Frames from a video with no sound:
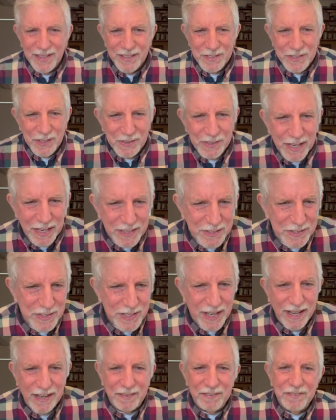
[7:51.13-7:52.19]
2 Kings
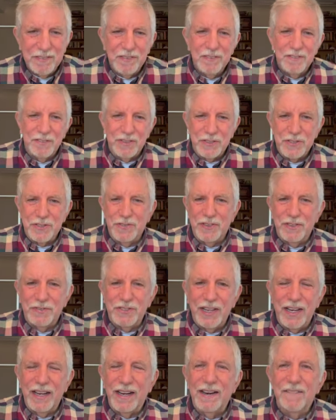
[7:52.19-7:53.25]
10, verse
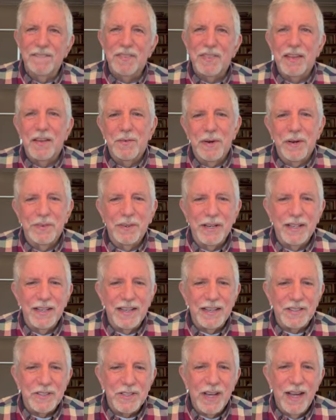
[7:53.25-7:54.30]
15. We read
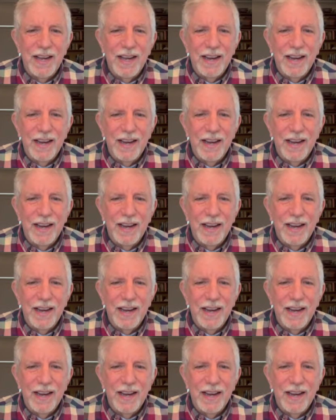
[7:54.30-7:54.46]
this.